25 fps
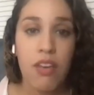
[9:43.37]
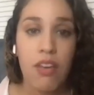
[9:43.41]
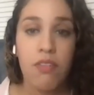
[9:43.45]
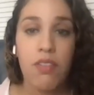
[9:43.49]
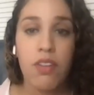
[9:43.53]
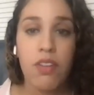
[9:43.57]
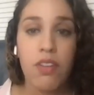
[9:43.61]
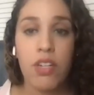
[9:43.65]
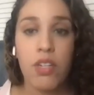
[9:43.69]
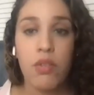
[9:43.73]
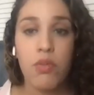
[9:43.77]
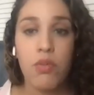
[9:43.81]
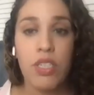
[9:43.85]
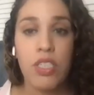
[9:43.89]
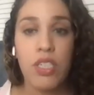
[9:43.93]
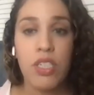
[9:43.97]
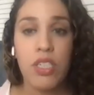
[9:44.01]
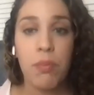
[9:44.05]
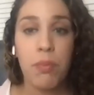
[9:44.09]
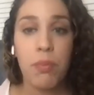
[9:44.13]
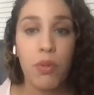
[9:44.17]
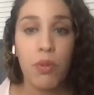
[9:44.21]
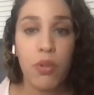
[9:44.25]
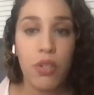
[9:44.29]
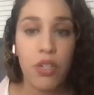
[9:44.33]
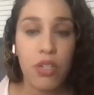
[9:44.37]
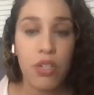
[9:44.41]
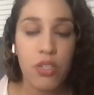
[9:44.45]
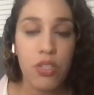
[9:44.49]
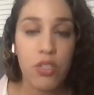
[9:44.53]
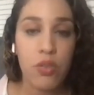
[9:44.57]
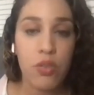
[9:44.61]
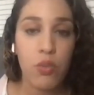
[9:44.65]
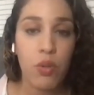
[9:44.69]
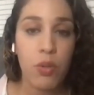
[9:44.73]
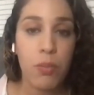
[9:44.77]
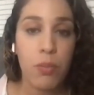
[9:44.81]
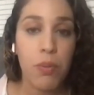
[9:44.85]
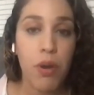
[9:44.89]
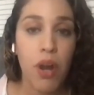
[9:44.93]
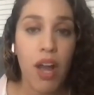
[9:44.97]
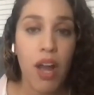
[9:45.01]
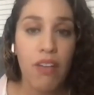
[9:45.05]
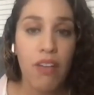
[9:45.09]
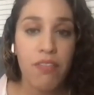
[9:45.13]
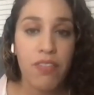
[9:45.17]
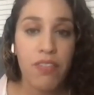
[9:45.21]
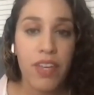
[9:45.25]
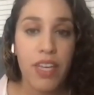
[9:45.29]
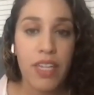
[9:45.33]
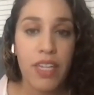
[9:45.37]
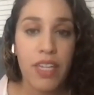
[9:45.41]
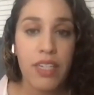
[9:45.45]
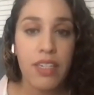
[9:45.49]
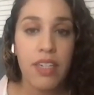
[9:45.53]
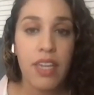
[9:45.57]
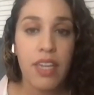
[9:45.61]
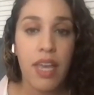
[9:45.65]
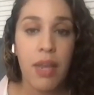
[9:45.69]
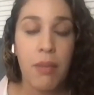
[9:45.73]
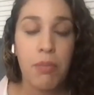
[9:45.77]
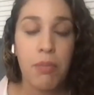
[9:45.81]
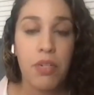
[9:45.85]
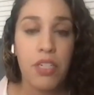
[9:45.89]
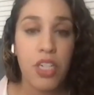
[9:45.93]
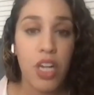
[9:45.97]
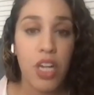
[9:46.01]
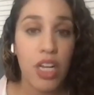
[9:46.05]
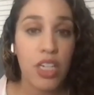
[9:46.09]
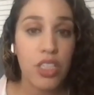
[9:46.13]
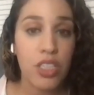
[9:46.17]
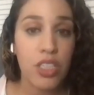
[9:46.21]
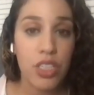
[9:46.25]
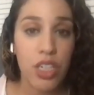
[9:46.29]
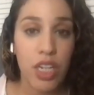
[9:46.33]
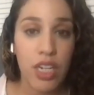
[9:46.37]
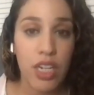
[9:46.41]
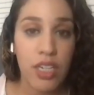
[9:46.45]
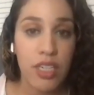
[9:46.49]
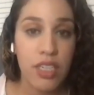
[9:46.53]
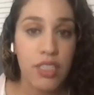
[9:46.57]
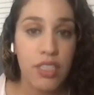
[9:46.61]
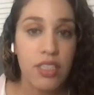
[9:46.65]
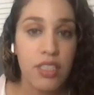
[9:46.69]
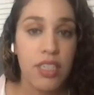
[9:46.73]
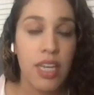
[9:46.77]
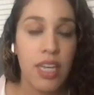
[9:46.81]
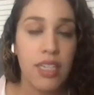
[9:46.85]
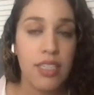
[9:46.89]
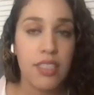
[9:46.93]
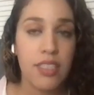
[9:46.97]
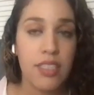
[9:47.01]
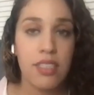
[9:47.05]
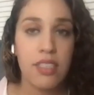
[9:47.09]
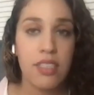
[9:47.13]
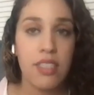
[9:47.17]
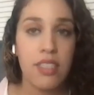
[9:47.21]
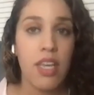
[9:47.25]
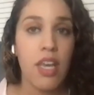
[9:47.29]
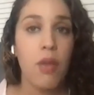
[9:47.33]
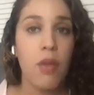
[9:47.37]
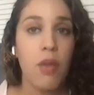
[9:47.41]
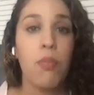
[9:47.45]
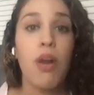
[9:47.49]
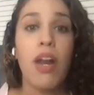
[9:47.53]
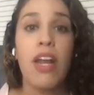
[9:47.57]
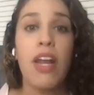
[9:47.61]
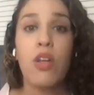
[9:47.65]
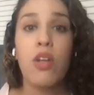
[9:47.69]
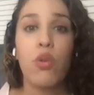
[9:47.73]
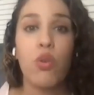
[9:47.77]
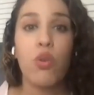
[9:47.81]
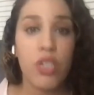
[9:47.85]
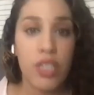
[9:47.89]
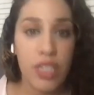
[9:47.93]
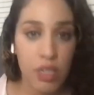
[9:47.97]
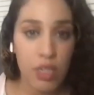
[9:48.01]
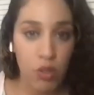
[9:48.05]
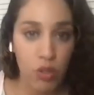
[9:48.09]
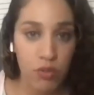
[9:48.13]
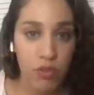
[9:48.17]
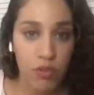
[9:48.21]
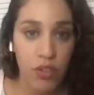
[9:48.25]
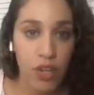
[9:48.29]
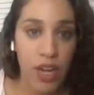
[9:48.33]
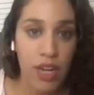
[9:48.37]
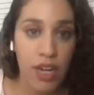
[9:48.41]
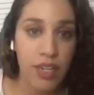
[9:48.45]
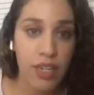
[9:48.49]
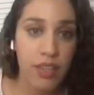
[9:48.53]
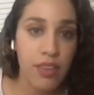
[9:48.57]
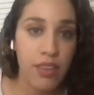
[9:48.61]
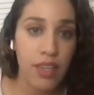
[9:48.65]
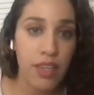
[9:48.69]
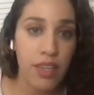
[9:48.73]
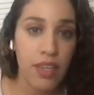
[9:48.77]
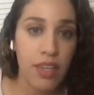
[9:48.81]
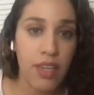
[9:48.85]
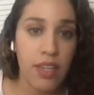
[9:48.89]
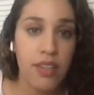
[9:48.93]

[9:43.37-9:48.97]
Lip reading: very rich employers where profit and production takes priority over anything,